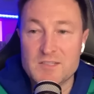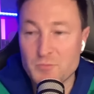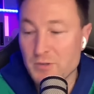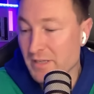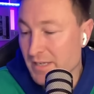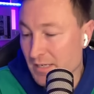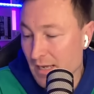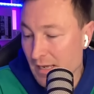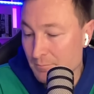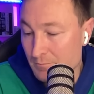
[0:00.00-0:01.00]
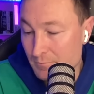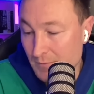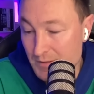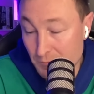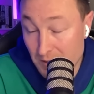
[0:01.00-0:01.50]
is really um,
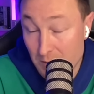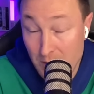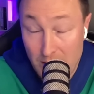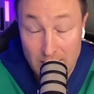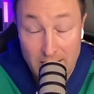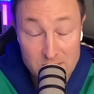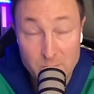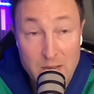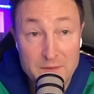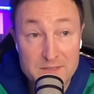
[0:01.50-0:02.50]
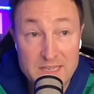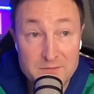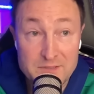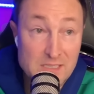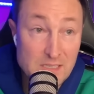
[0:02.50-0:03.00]
is really a, a, large part of the
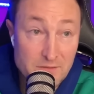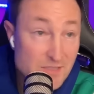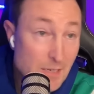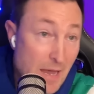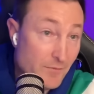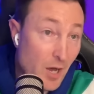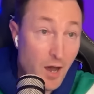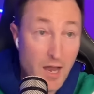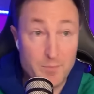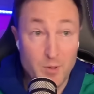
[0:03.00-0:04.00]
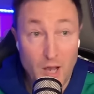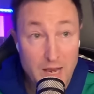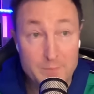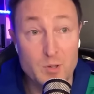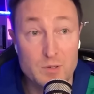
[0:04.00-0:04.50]
sensory sensitivity. Some have a hyper,
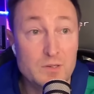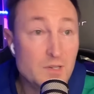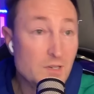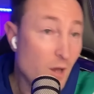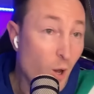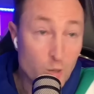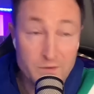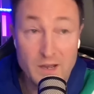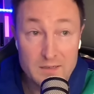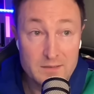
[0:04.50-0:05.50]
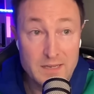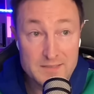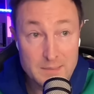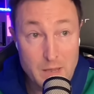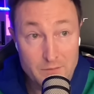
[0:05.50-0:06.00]
hyper over,
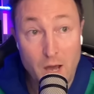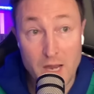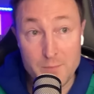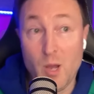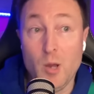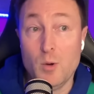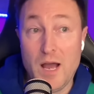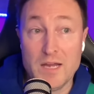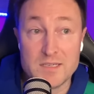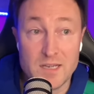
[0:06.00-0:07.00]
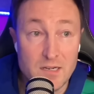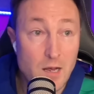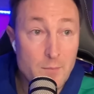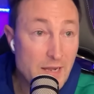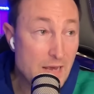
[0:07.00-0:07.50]
and some have a hypo under. You know,
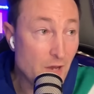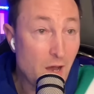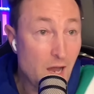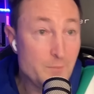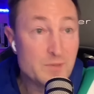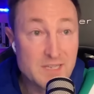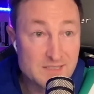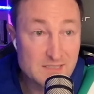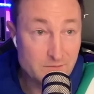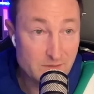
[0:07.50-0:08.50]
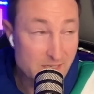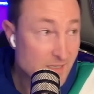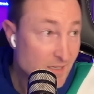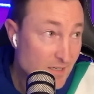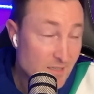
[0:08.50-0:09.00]
I might have a hypersensitivity
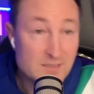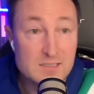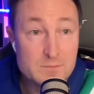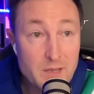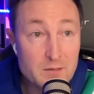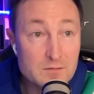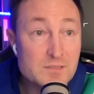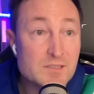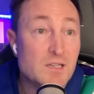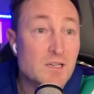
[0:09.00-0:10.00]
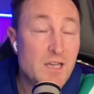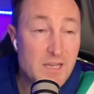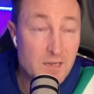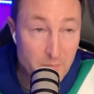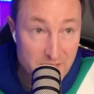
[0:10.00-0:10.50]
to smells,
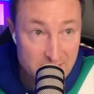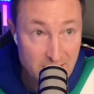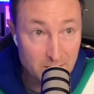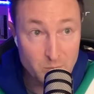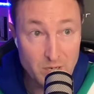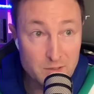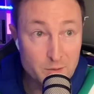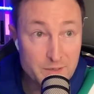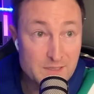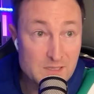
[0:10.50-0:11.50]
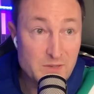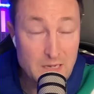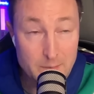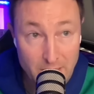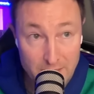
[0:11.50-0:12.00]
and I'll be startled by noises, but
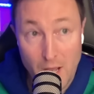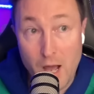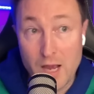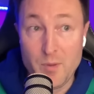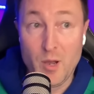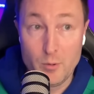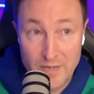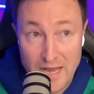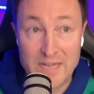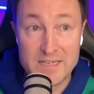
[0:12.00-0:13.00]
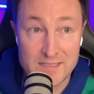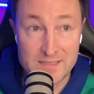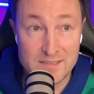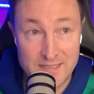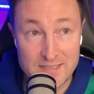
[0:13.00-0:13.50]
then I might have a hypo and under
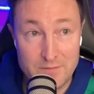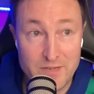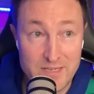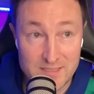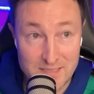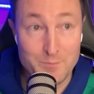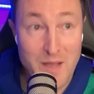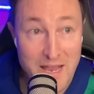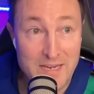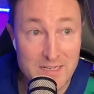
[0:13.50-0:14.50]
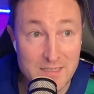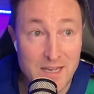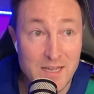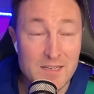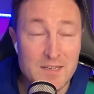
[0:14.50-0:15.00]
sensitivity to some pain. Yeah,